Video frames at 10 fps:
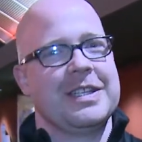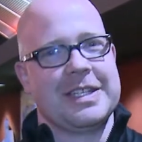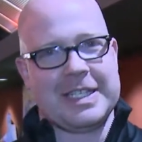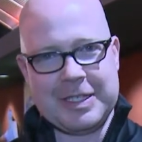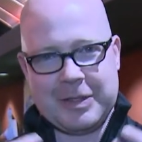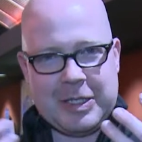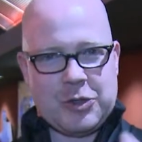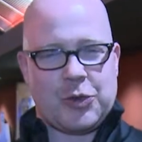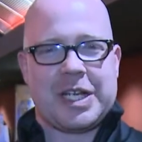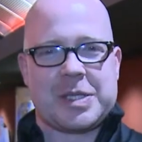and he, he
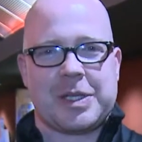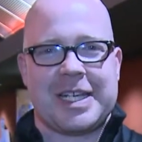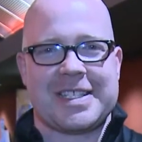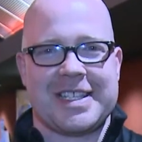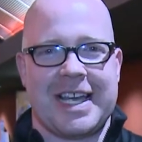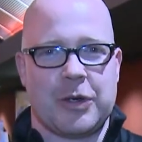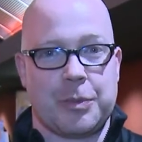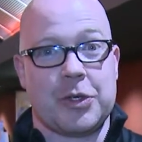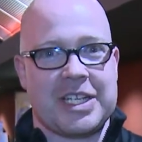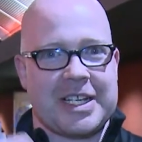transplants that, or he
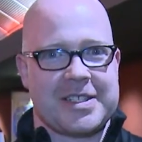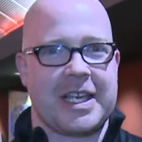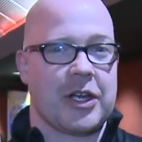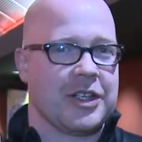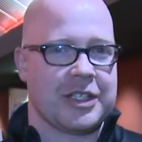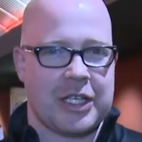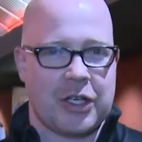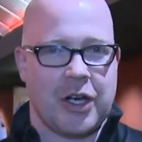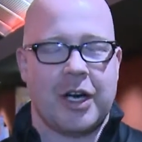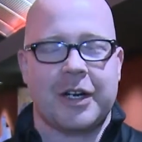projects that onto
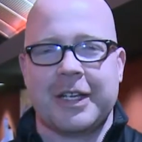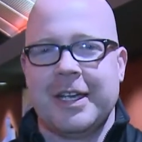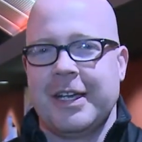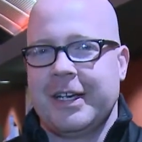King Kong.